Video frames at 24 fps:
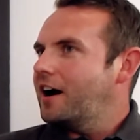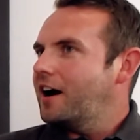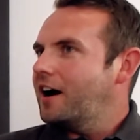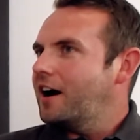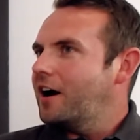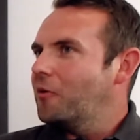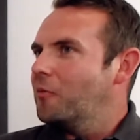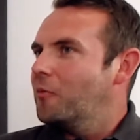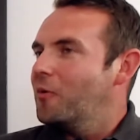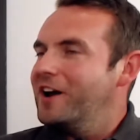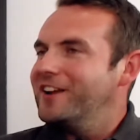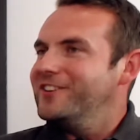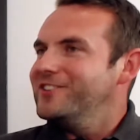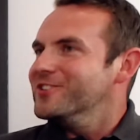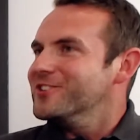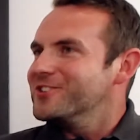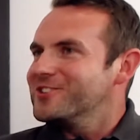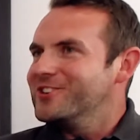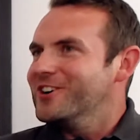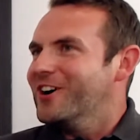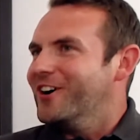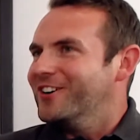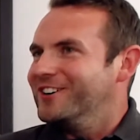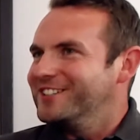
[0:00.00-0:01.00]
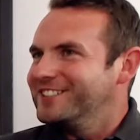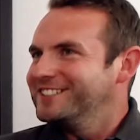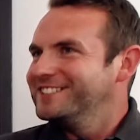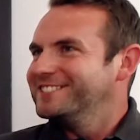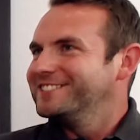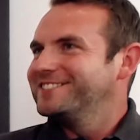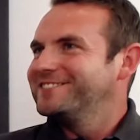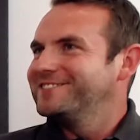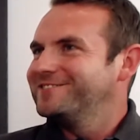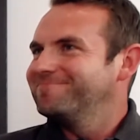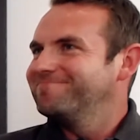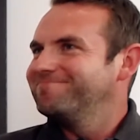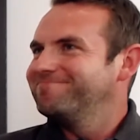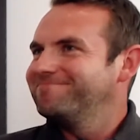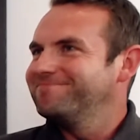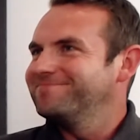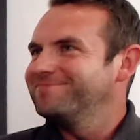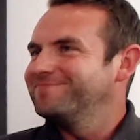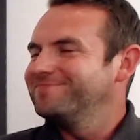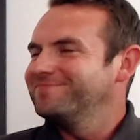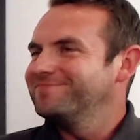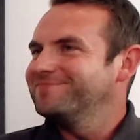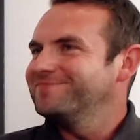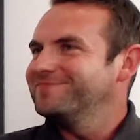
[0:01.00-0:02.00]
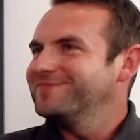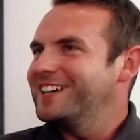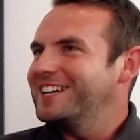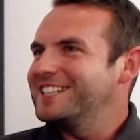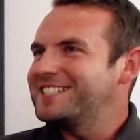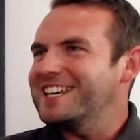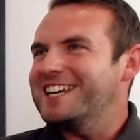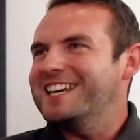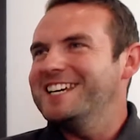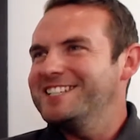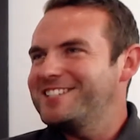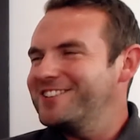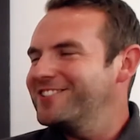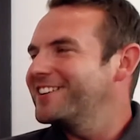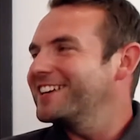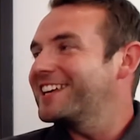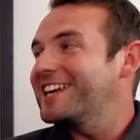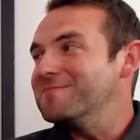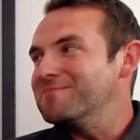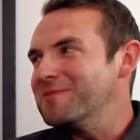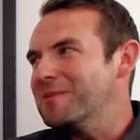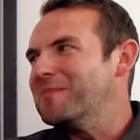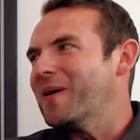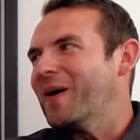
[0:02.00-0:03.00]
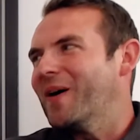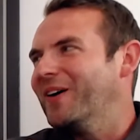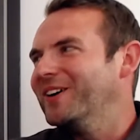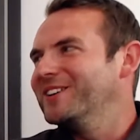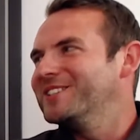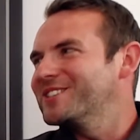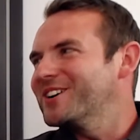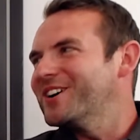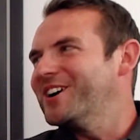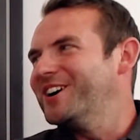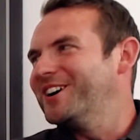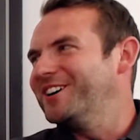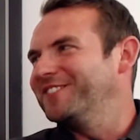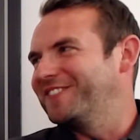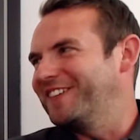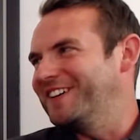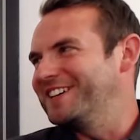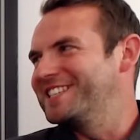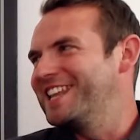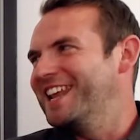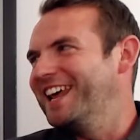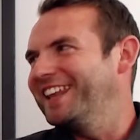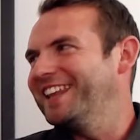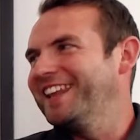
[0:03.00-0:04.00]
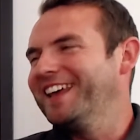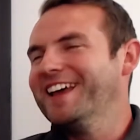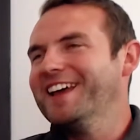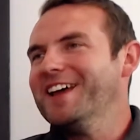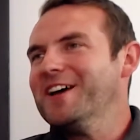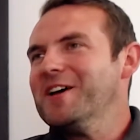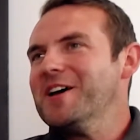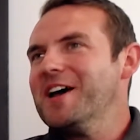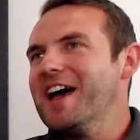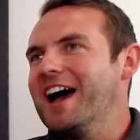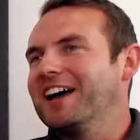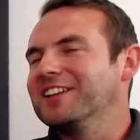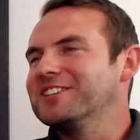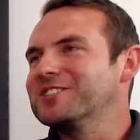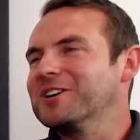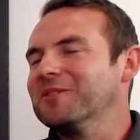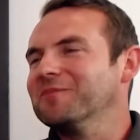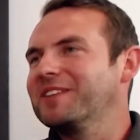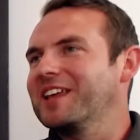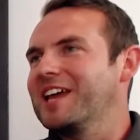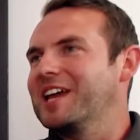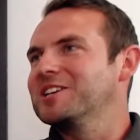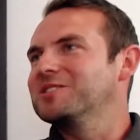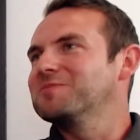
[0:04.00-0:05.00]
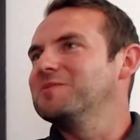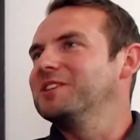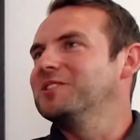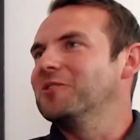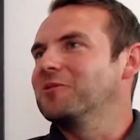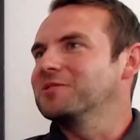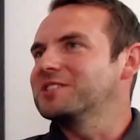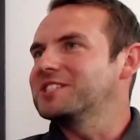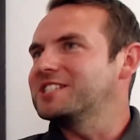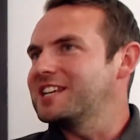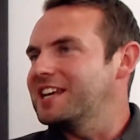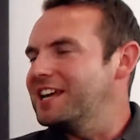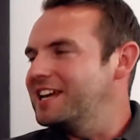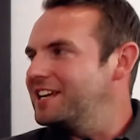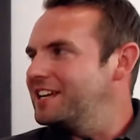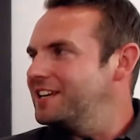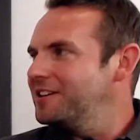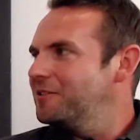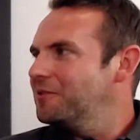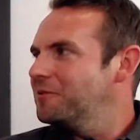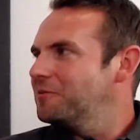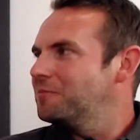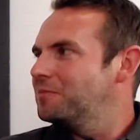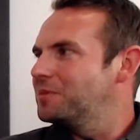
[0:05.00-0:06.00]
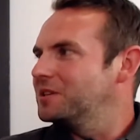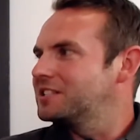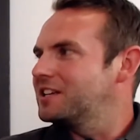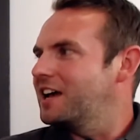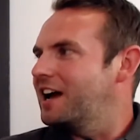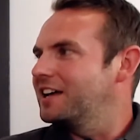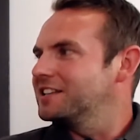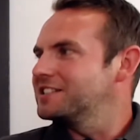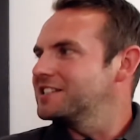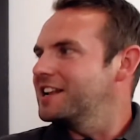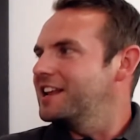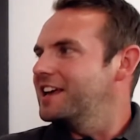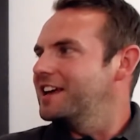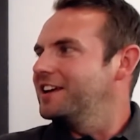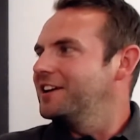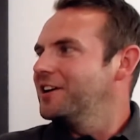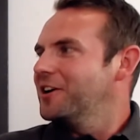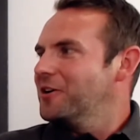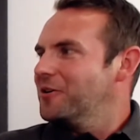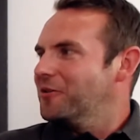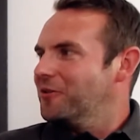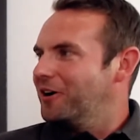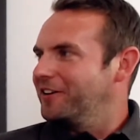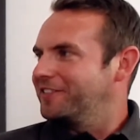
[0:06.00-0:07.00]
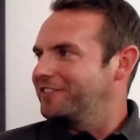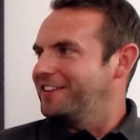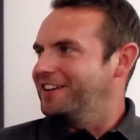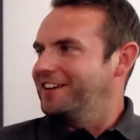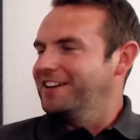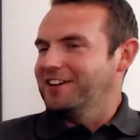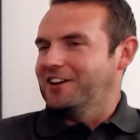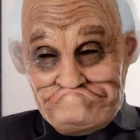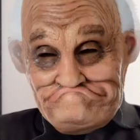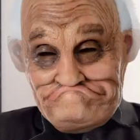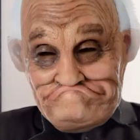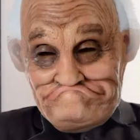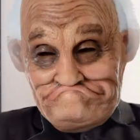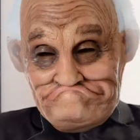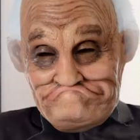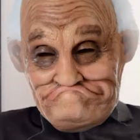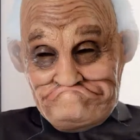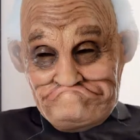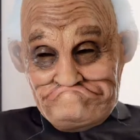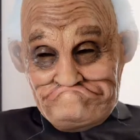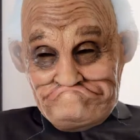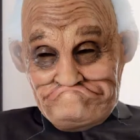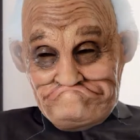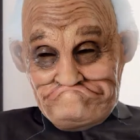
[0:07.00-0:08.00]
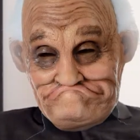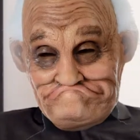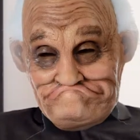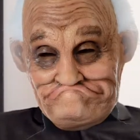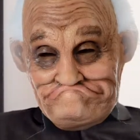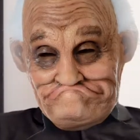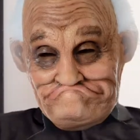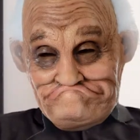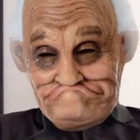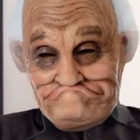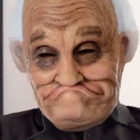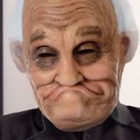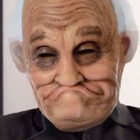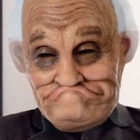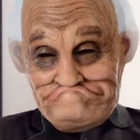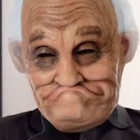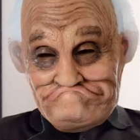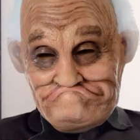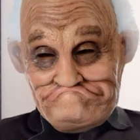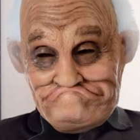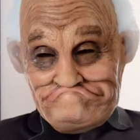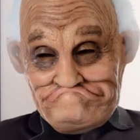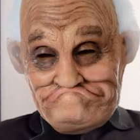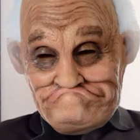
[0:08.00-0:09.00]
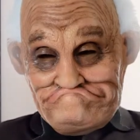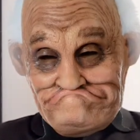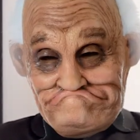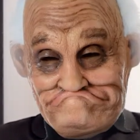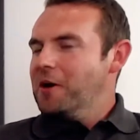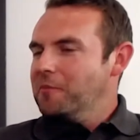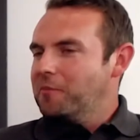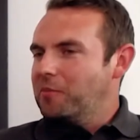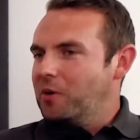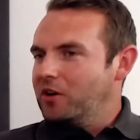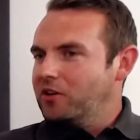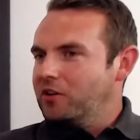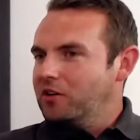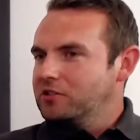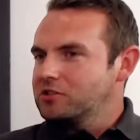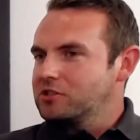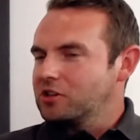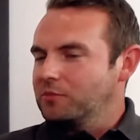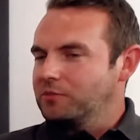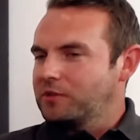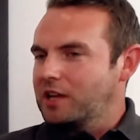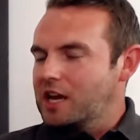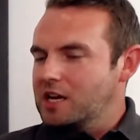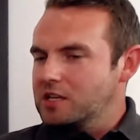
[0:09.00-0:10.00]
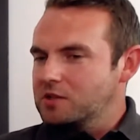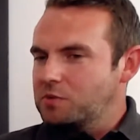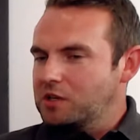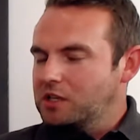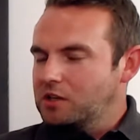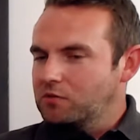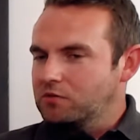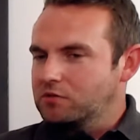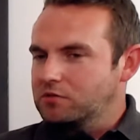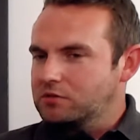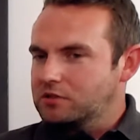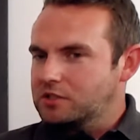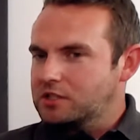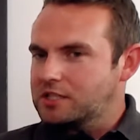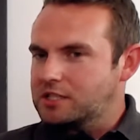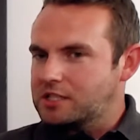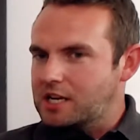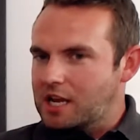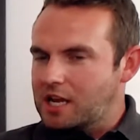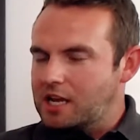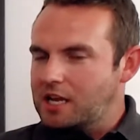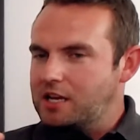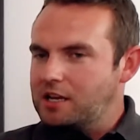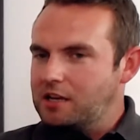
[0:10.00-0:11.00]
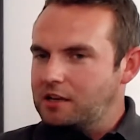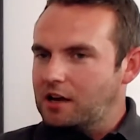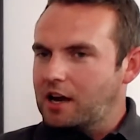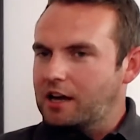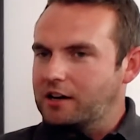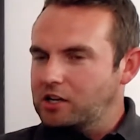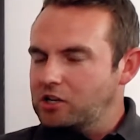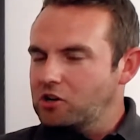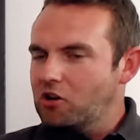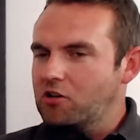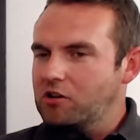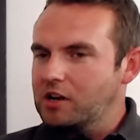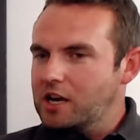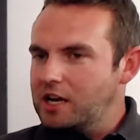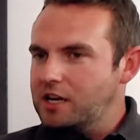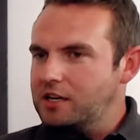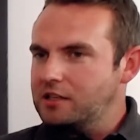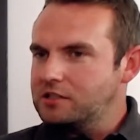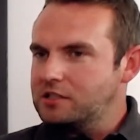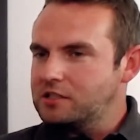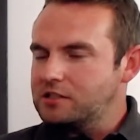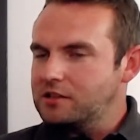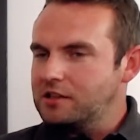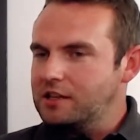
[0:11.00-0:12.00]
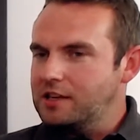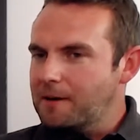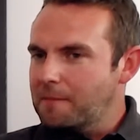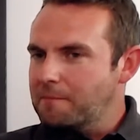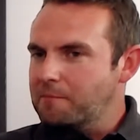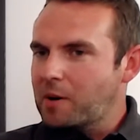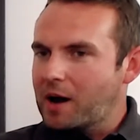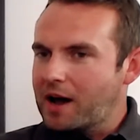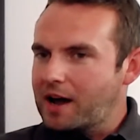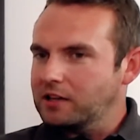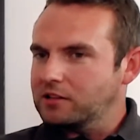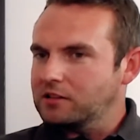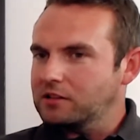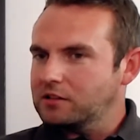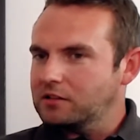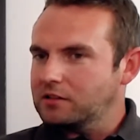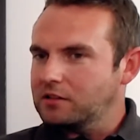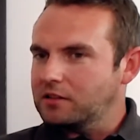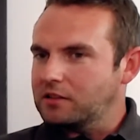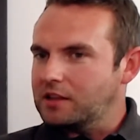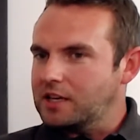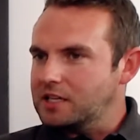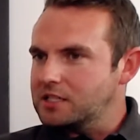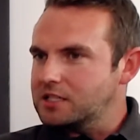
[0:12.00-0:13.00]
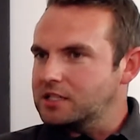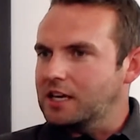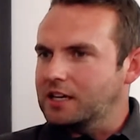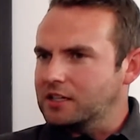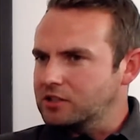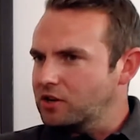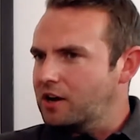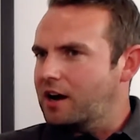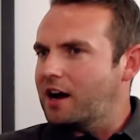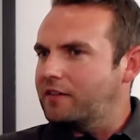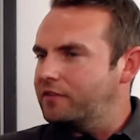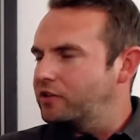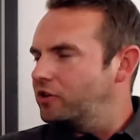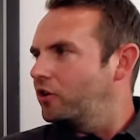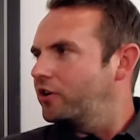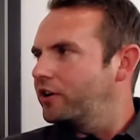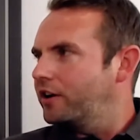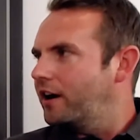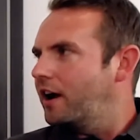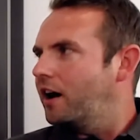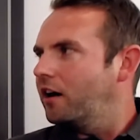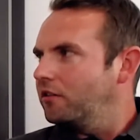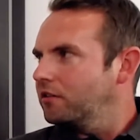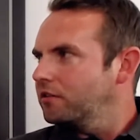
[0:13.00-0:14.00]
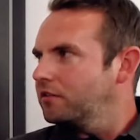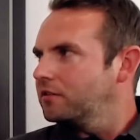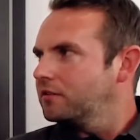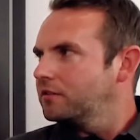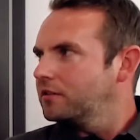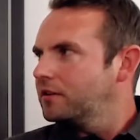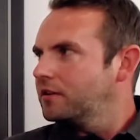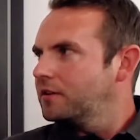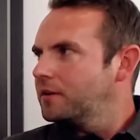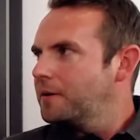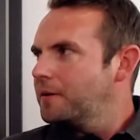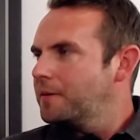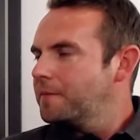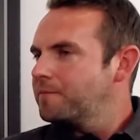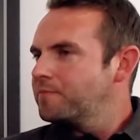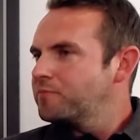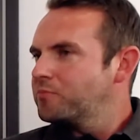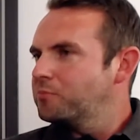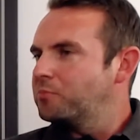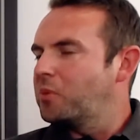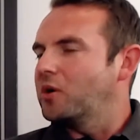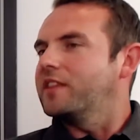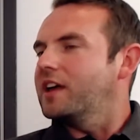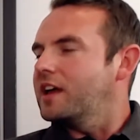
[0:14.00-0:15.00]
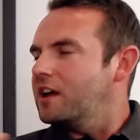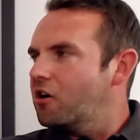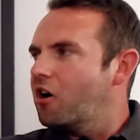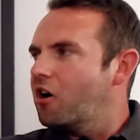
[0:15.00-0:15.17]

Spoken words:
And when you're young, it's easier to keep the pounds off, isn't it? And sometimes we don't see potentially I know I sucked my belly in there when I said that, but sometimes we don't see at a young age the impact that these things are having on our health. But they